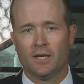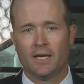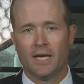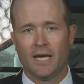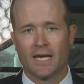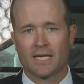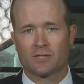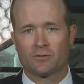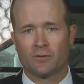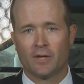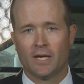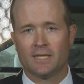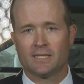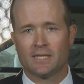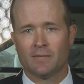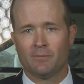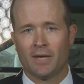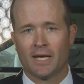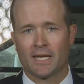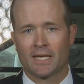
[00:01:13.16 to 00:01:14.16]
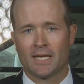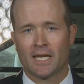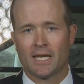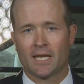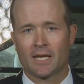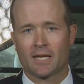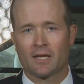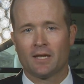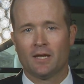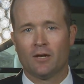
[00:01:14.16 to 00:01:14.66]
X-rays and
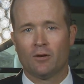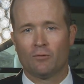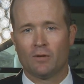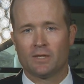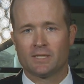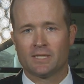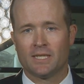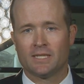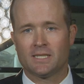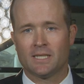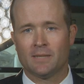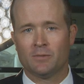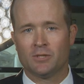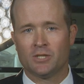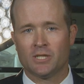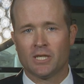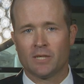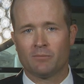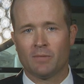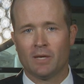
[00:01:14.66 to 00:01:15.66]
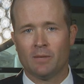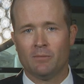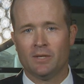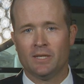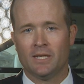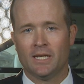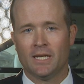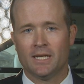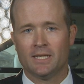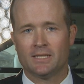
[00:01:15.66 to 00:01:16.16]
magnetic resonance imaging may be
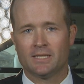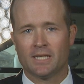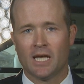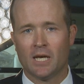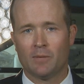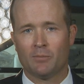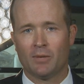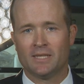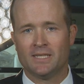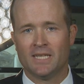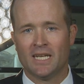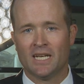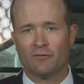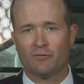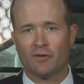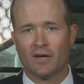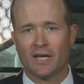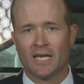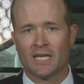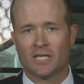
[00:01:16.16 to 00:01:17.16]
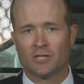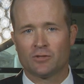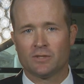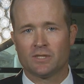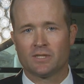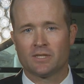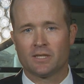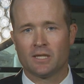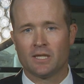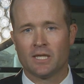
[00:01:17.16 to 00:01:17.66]
needed to help identify
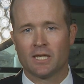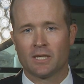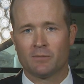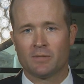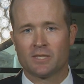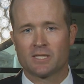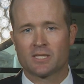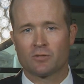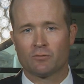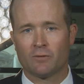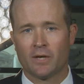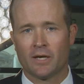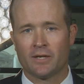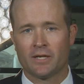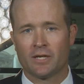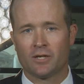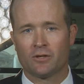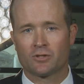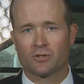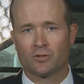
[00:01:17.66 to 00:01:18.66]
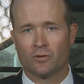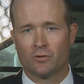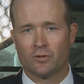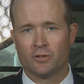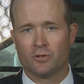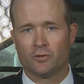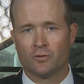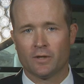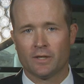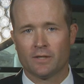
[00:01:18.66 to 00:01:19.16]
injuries to the ligaments surrounding your
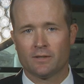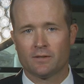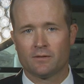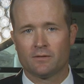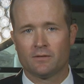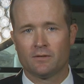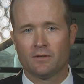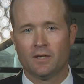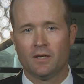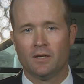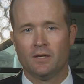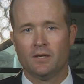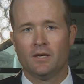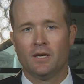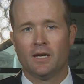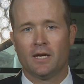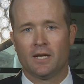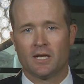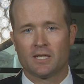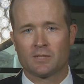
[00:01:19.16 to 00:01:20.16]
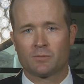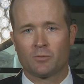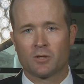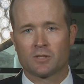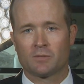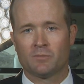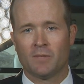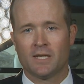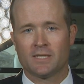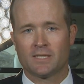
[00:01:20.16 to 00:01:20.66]
shoulder joint. At
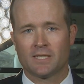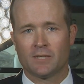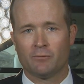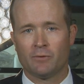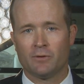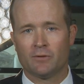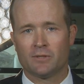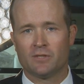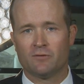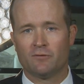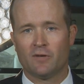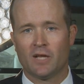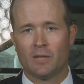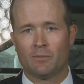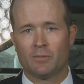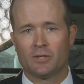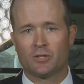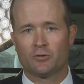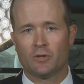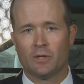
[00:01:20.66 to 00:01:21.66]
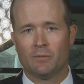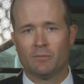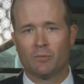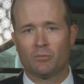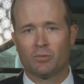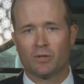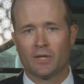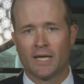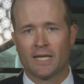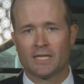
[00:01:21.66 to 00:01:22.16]
AllSports Medicine, we will develop a
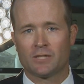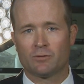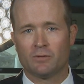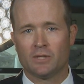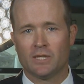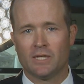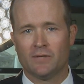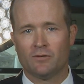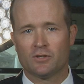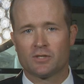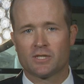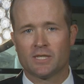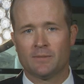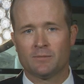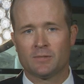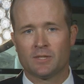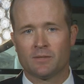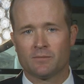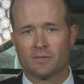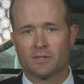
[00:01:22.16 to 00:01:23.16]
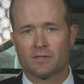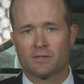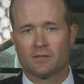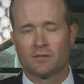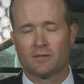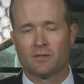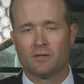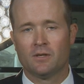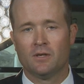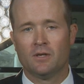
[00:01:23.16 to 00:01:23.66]
treatment plan to relieve your symptoms.
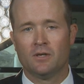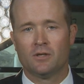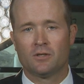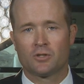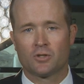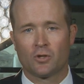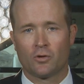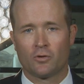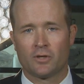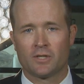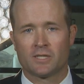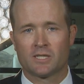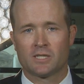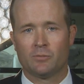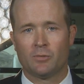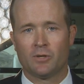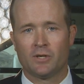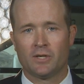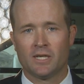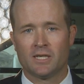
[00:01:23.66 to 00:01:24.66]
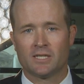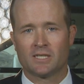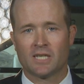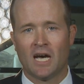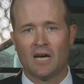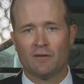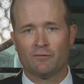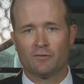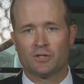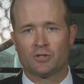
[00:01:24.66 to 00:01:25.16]
Shoulder instability is
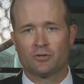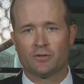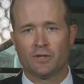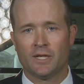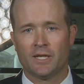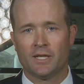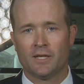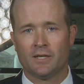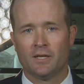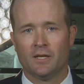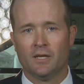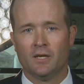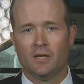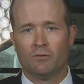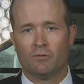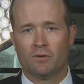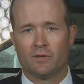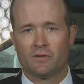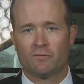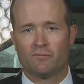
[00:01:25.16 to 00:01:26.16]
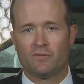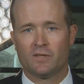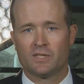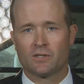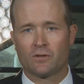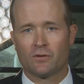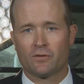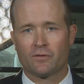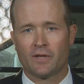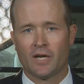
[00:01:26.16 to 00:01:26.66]
often treated with
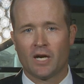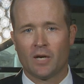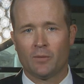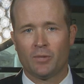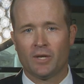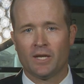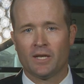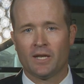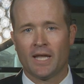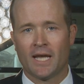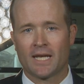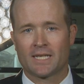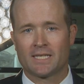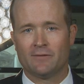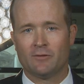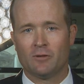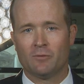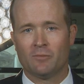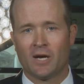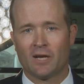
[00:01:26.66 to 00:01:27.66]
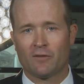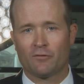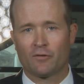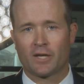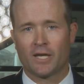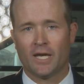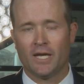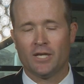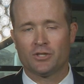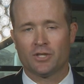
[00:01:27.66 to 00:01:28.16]
physical therapy and activity
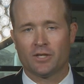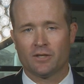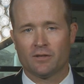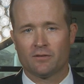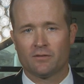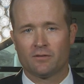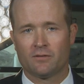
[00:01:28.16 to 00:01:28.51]
modification.